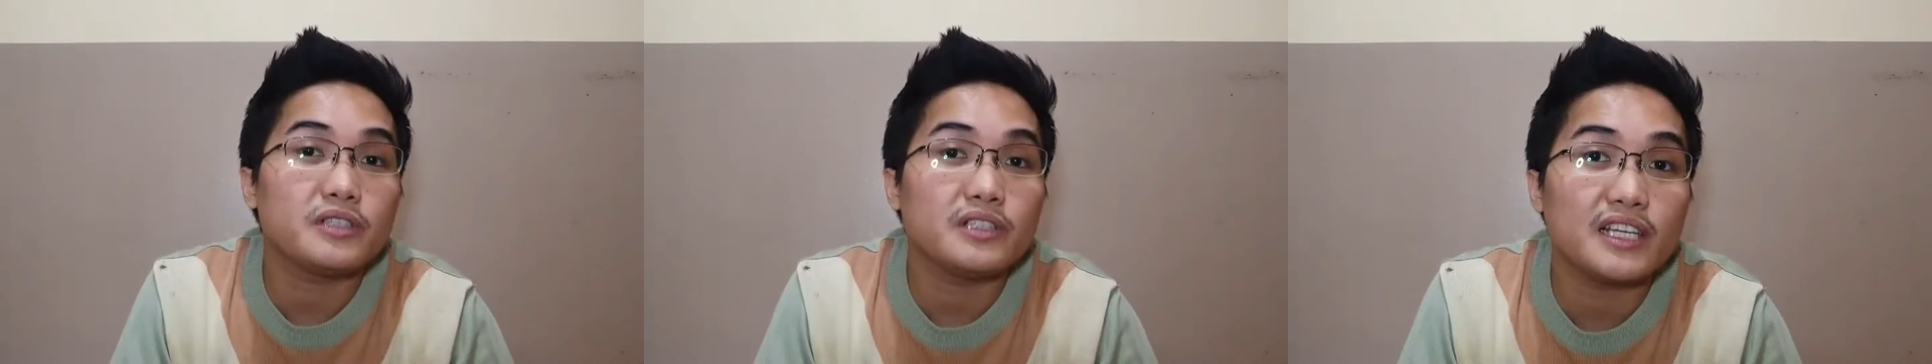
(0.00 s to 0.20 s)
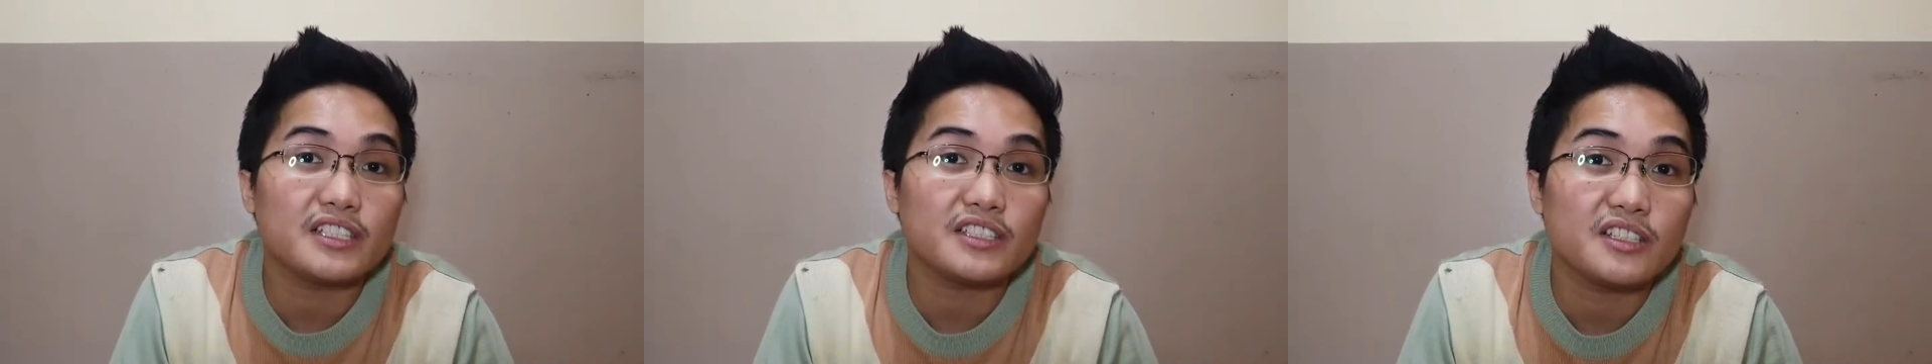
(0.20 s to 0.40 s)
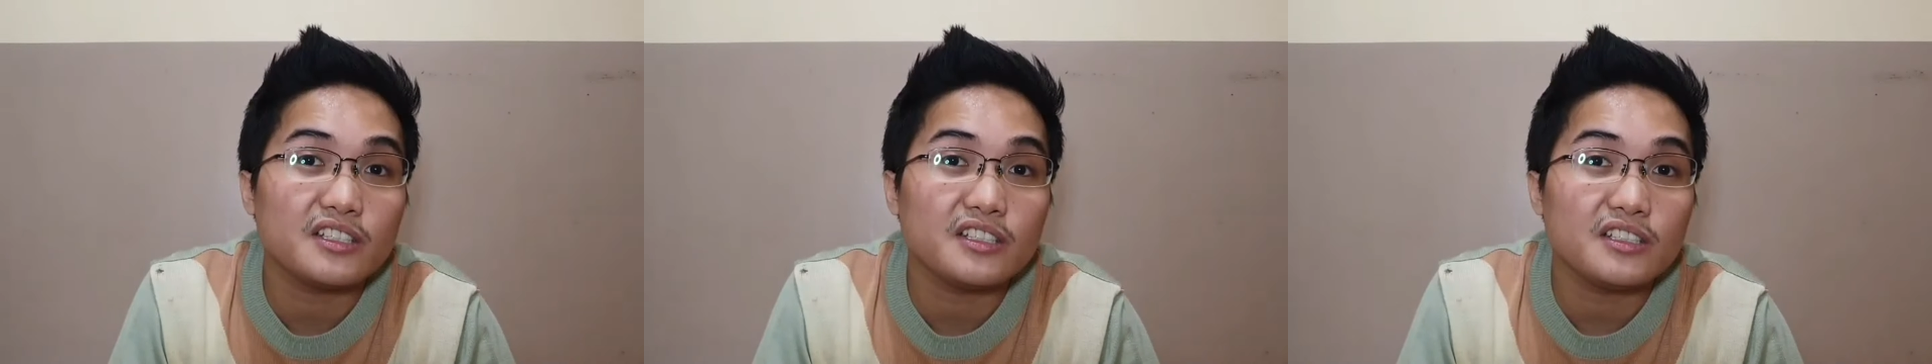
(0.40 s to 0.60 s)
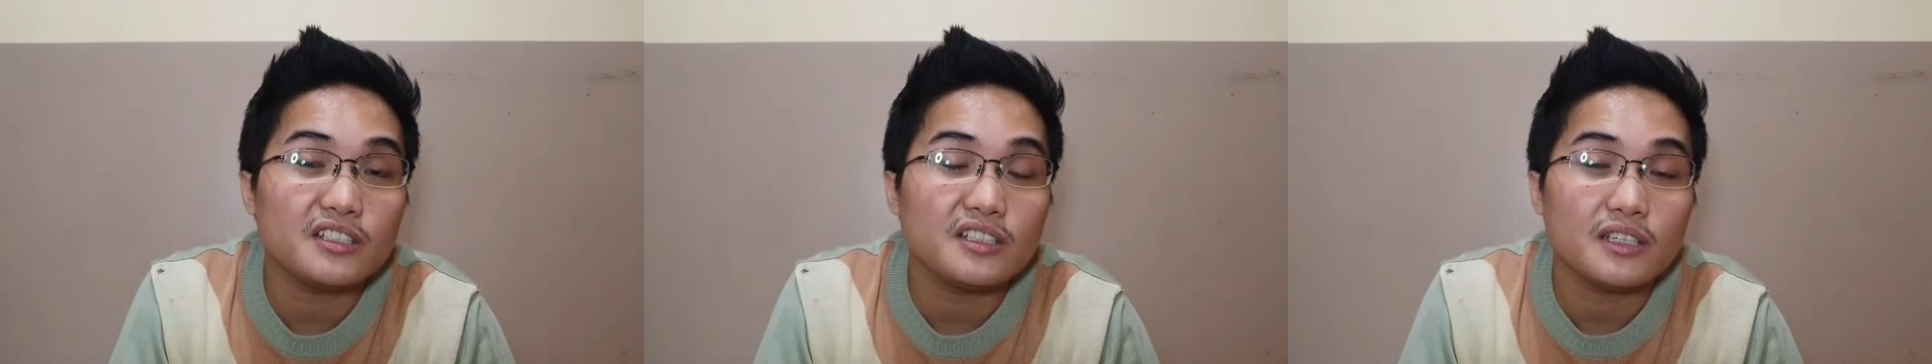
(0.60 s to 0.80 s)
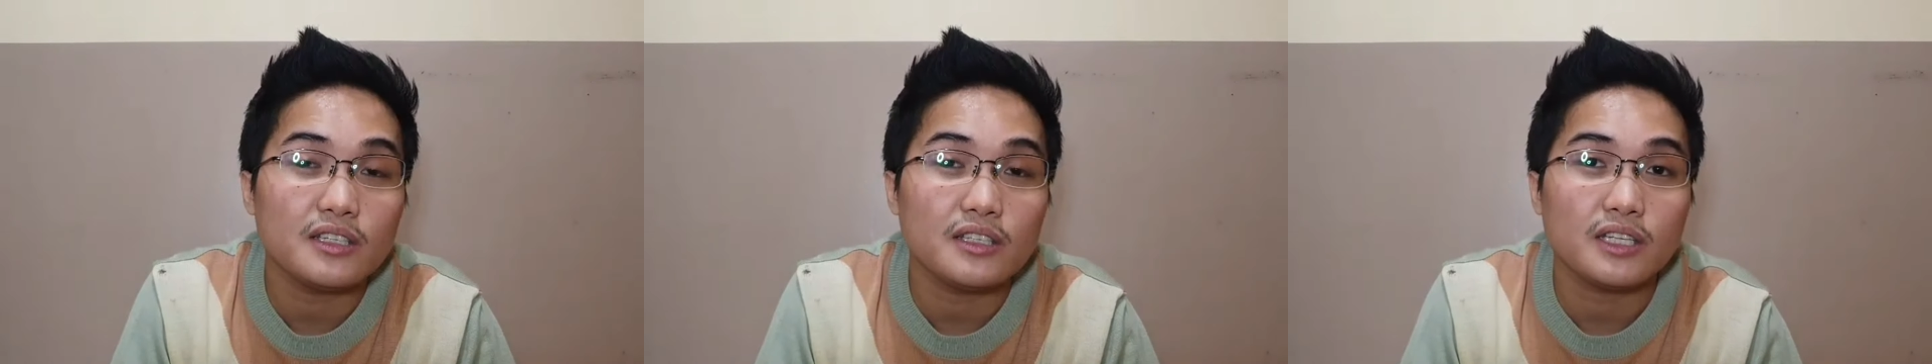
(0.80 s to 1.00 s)
lesson
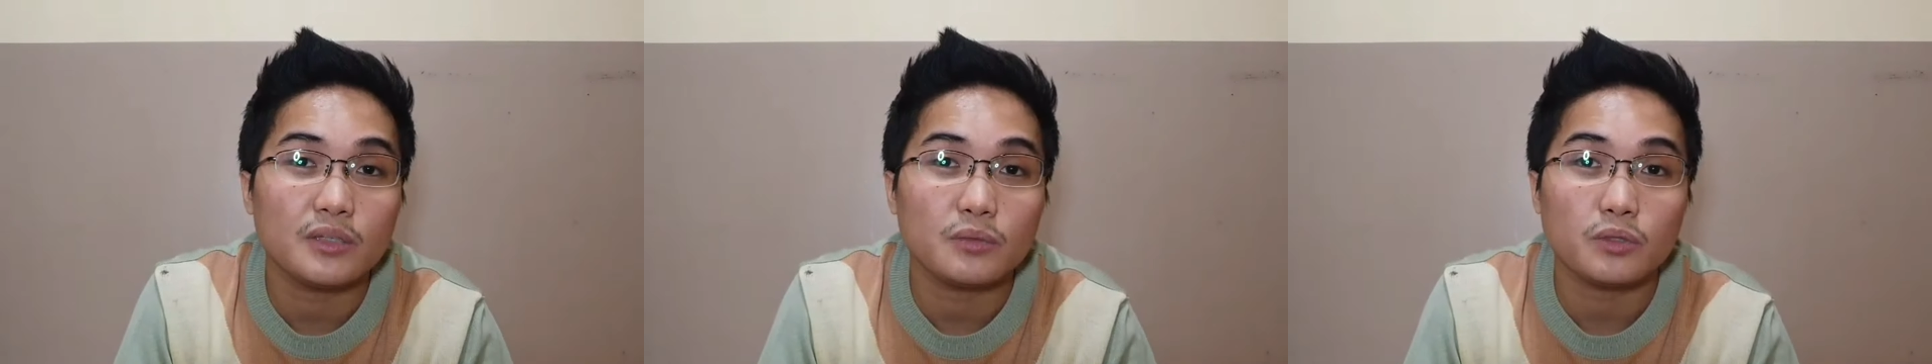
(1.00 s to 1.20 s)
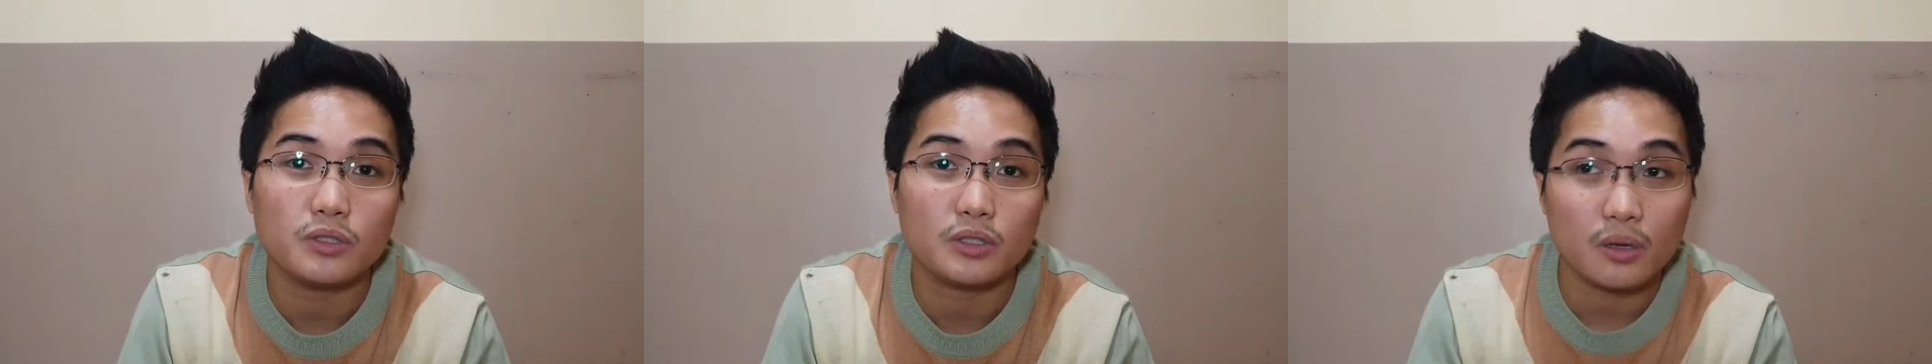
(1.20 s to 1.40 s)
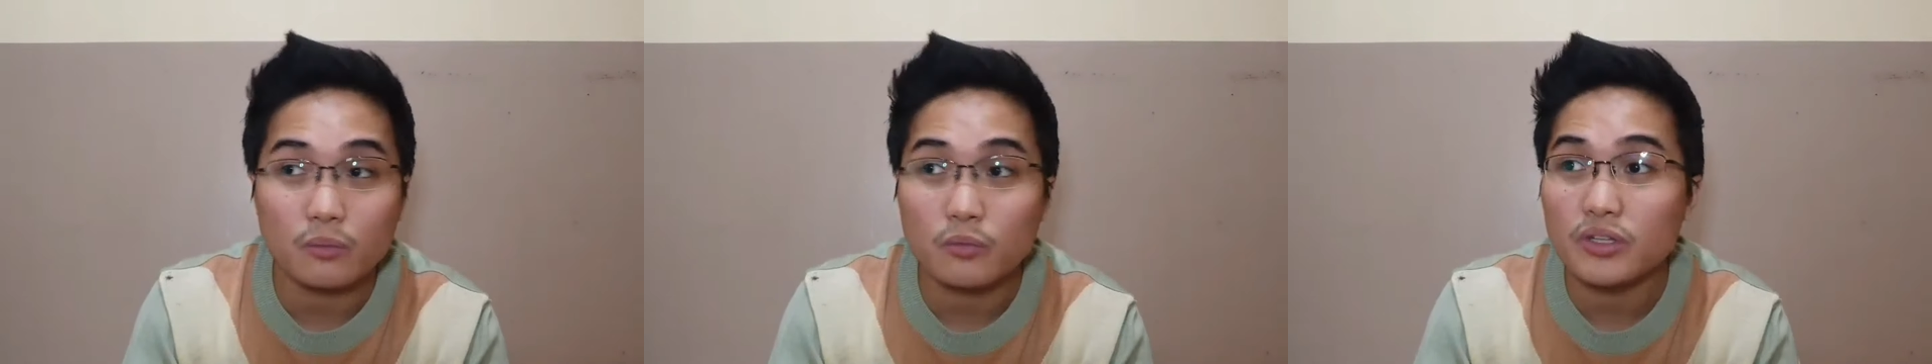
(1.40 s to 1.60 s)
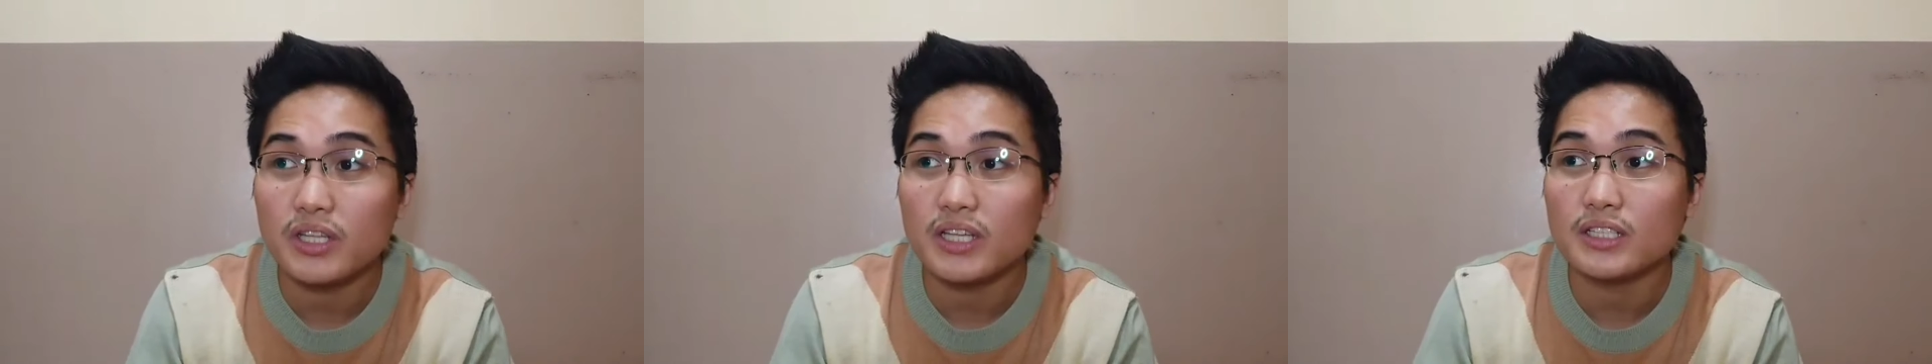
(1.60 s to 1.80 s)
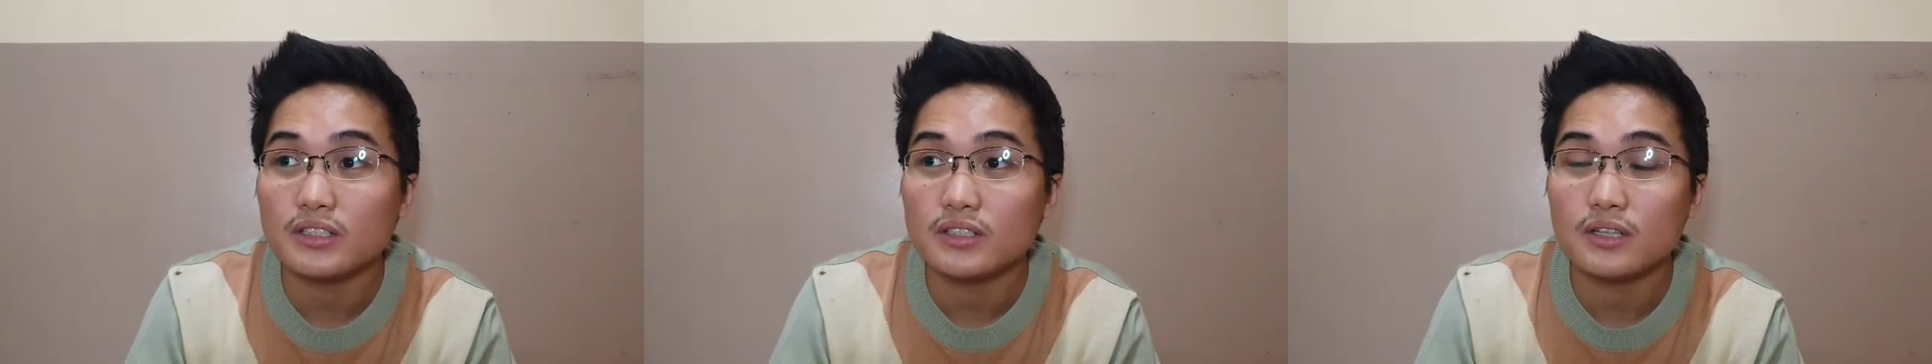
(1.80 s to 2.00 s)
that will come with
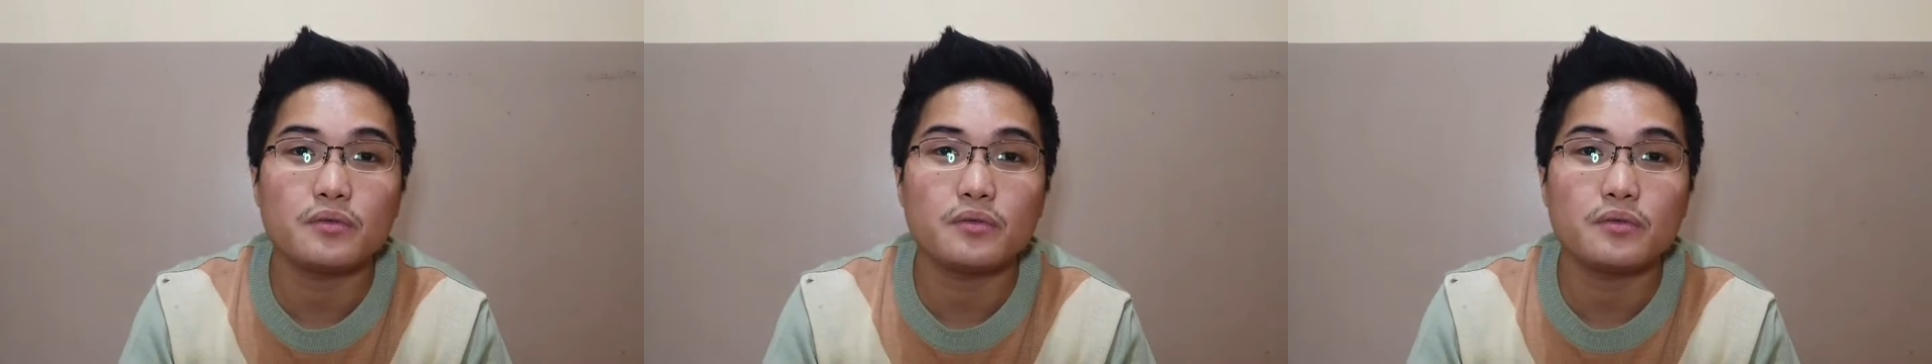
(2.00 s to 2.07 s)
it,